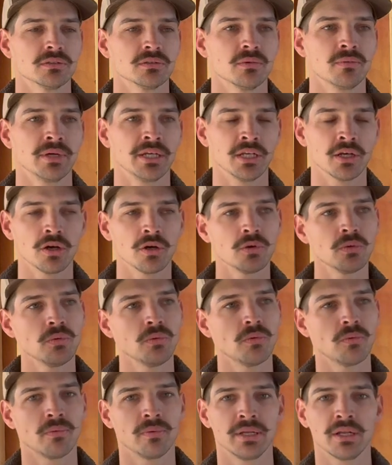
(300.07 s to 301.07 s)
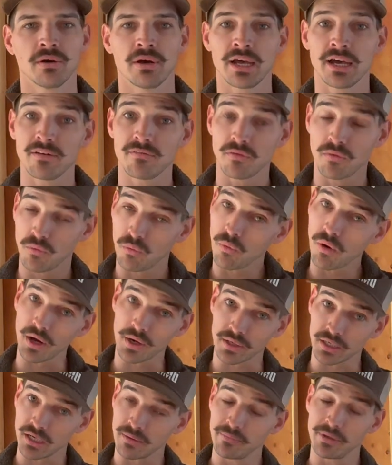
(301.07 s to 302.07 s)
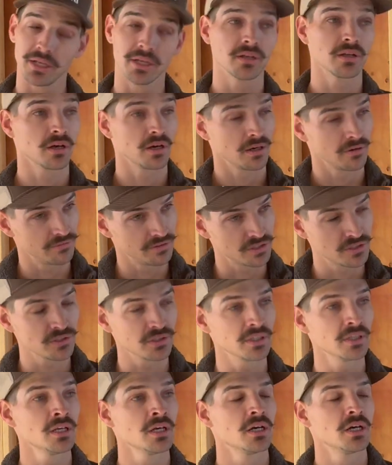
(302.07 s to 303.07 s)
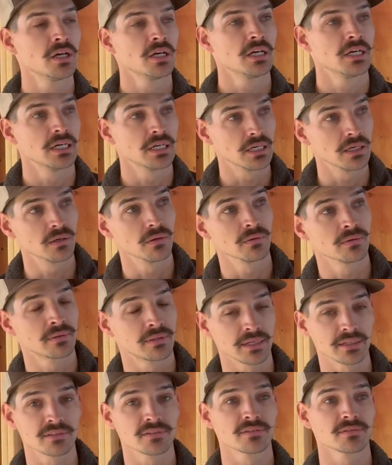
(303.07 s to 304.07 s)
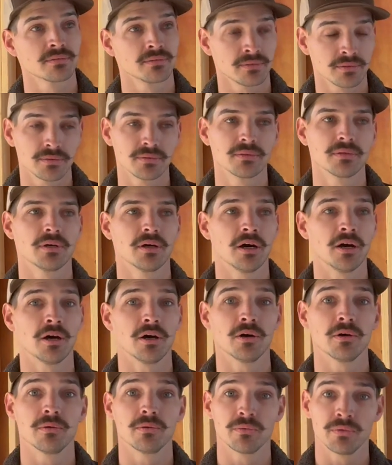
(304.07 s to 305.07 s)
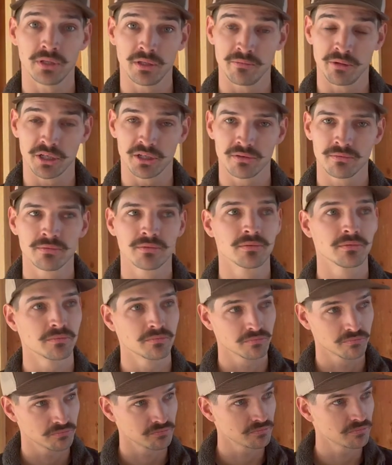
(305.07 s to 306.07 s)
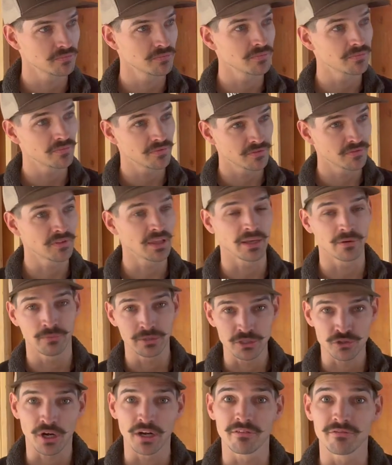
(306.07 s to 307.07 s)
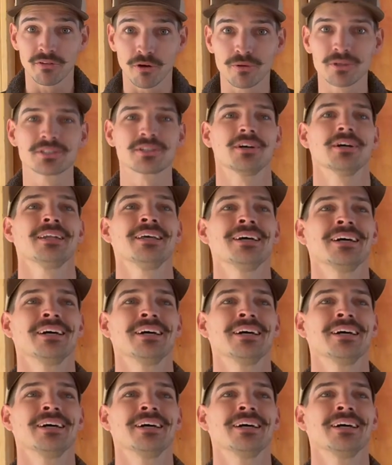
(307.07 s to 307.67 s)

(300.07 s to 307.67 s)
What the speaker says: we know we don't have water coming in, obviously. That's a really big thing we try to focus on.